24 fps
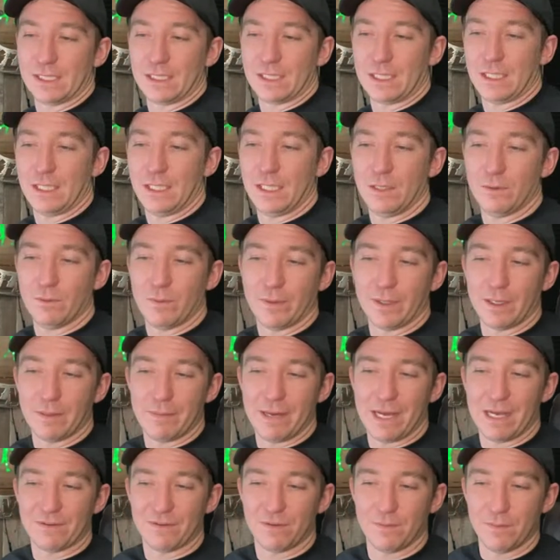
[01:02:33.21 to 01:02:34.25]
skiing when we get
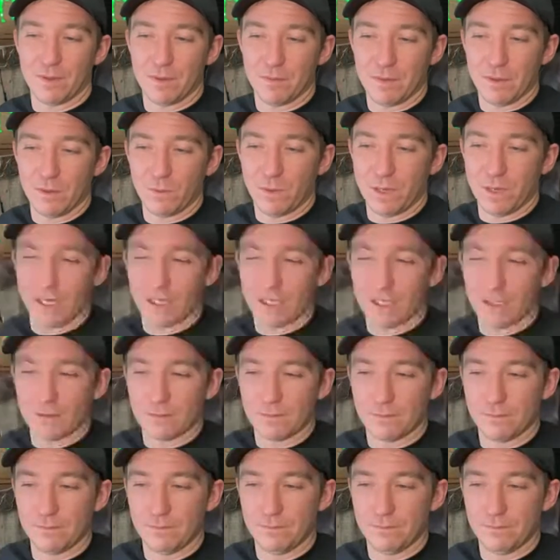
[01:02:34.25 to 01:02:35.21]
back from the Midwest.